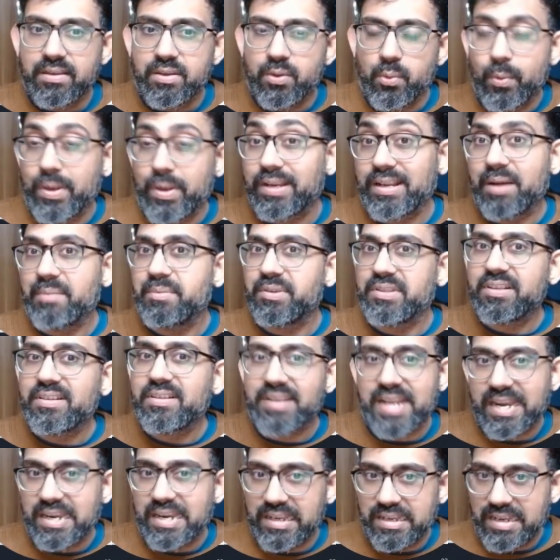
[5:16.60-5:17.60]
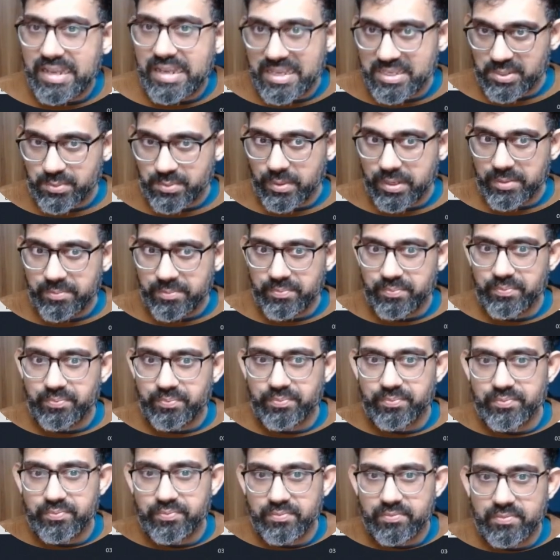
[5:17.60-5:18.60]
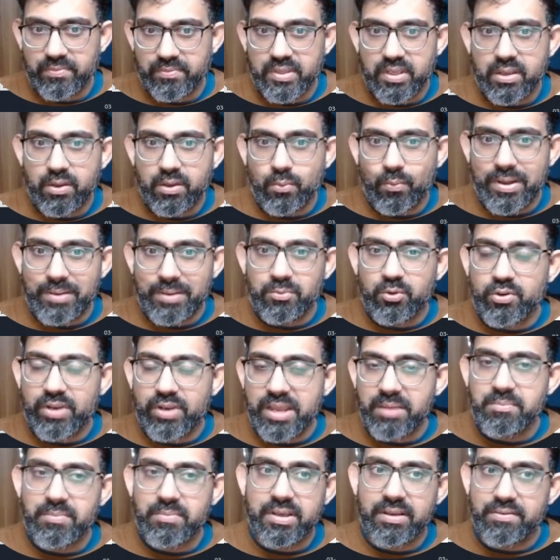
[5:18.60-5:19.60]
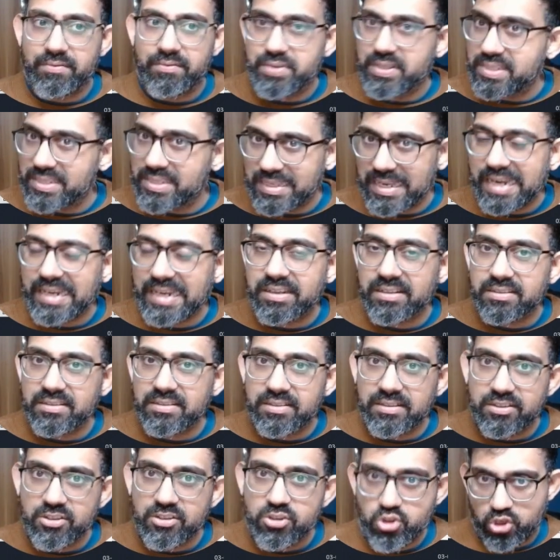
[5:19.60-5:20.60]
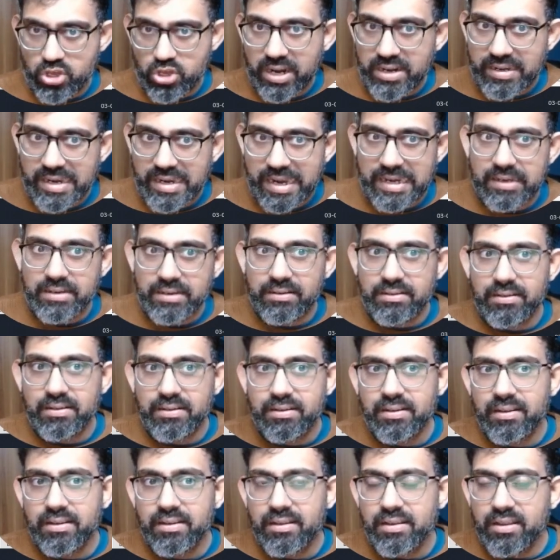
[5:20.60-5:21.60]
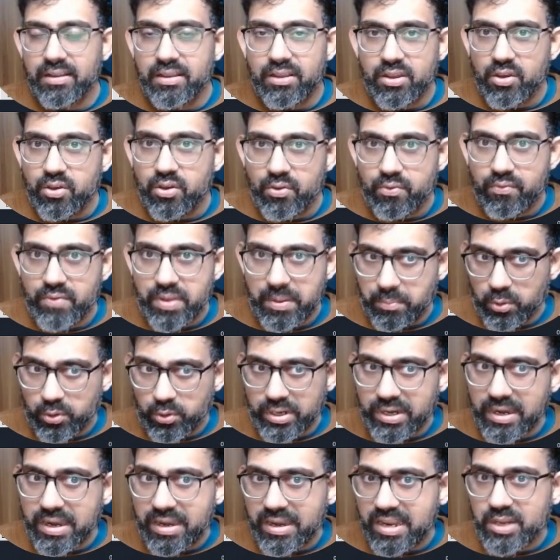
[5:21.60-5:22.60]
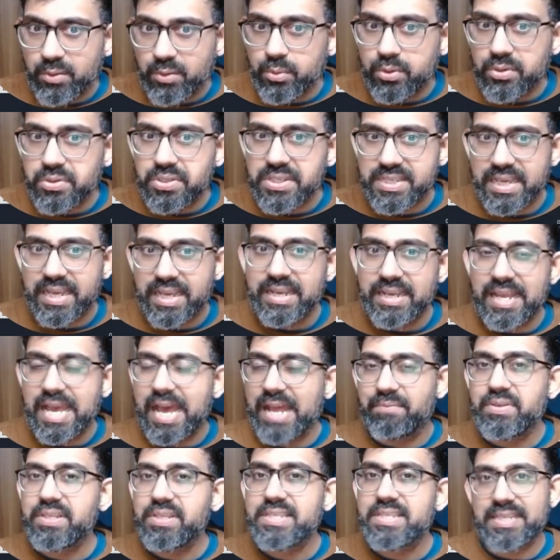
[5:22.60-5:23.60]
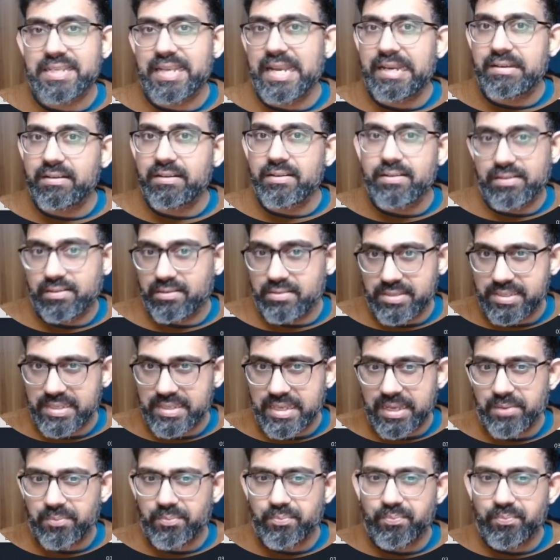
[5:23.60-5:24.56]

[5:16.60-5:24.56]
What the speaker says: will come in the title as well. One more time, we selected the chart title, we put in an equal to sign, and we selected a cell.